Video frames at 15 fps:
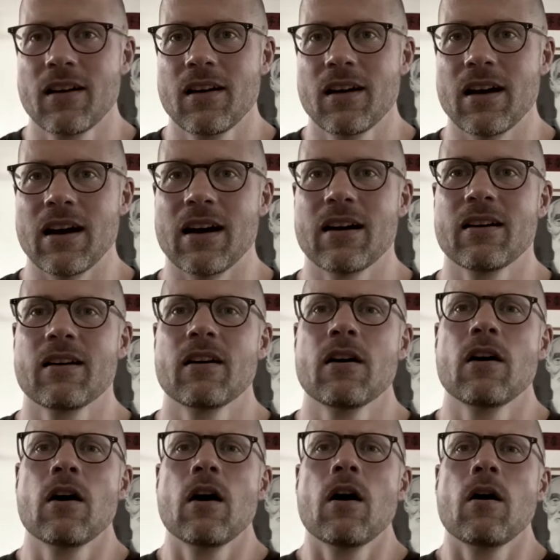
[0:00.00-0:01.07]
Yeah?
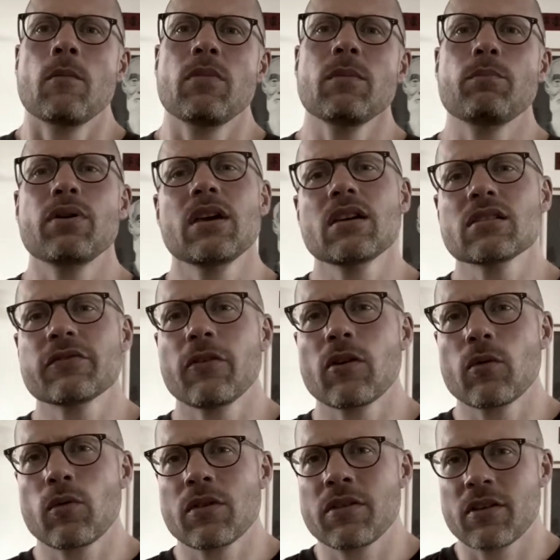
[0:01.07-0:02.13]
Be peaceful
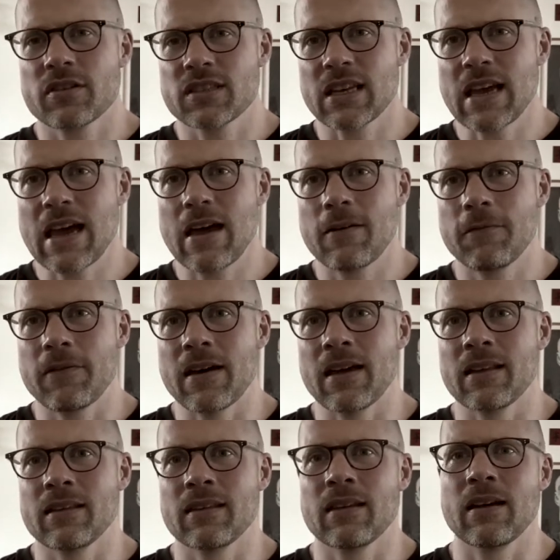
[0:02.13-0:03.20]
with yourself
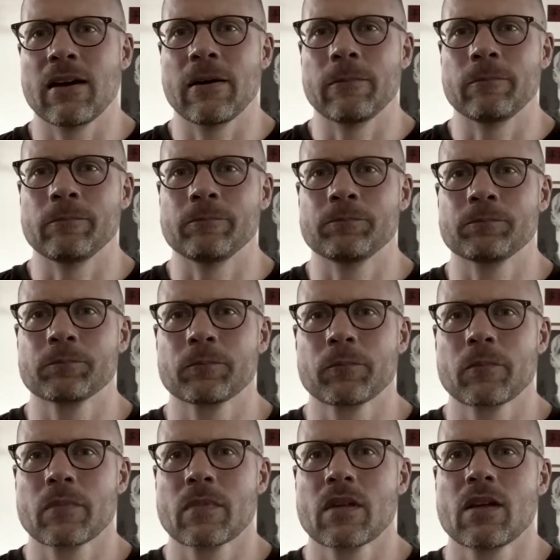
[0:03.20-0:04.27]
and
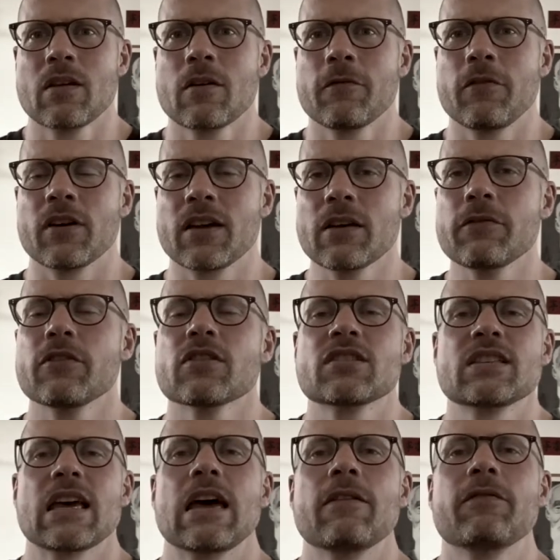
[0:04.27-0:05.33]
forgive
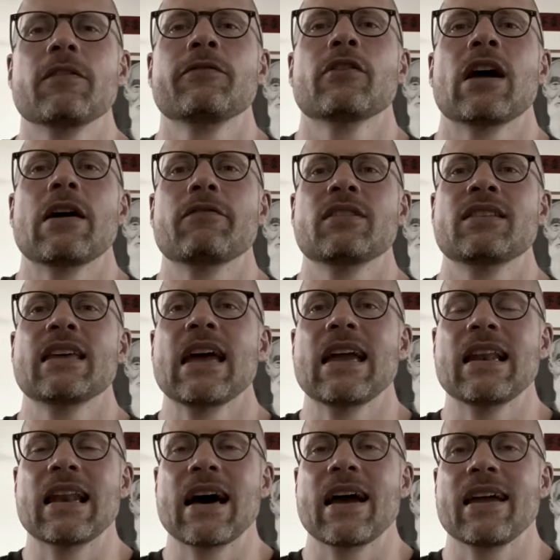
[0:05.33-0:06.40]
yourself if you have a day
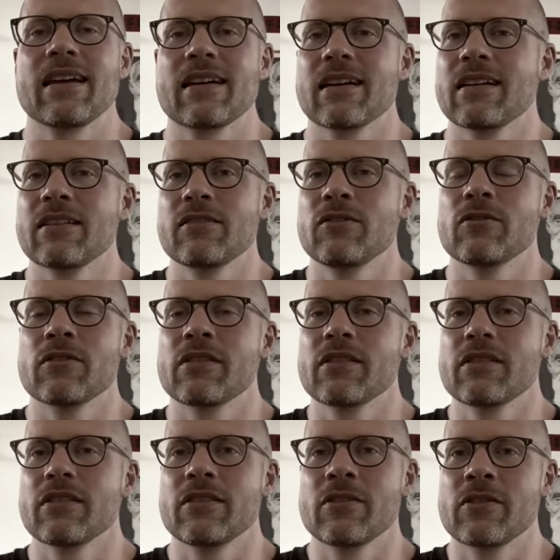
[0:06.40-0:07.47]
like
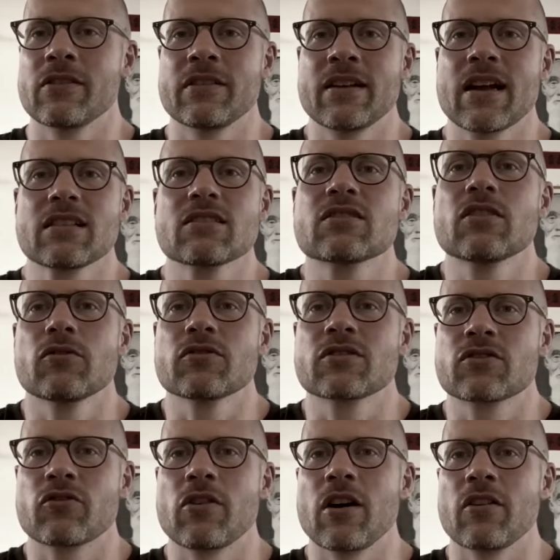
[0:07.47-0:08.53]
you're not so
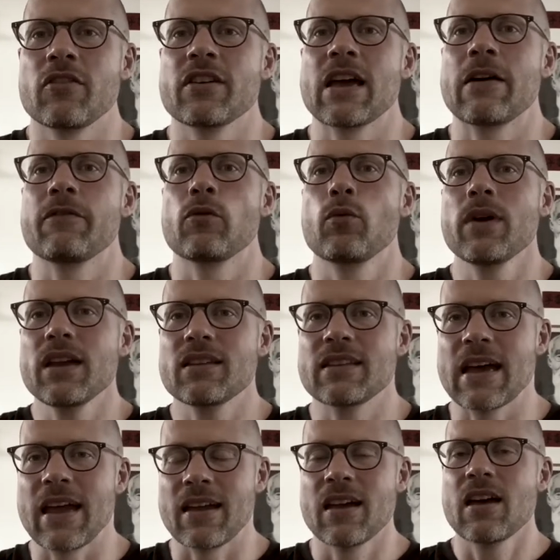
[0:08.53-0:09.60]
strong or you have a weak
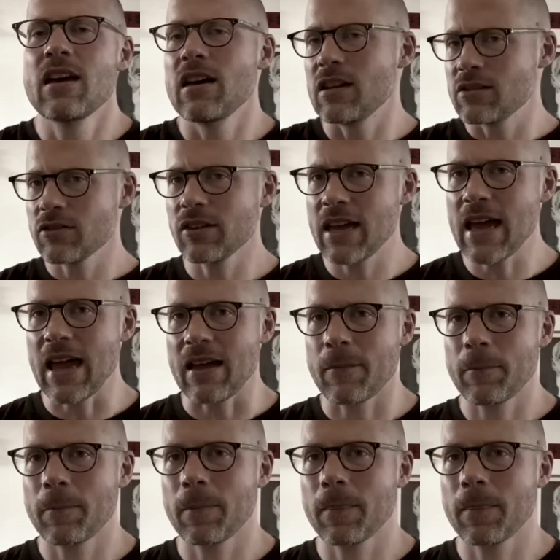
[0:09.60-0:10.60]
day. It's okay.